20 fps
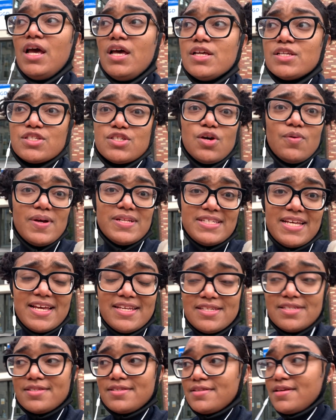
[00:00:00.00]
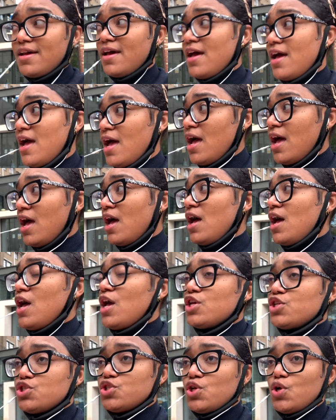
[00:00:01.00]
SOA test.
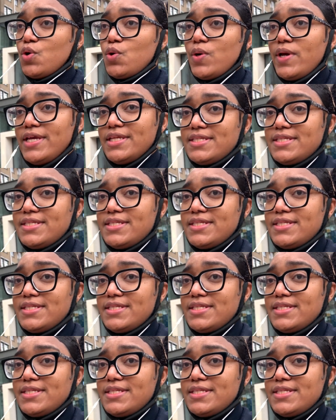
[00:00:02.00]
So a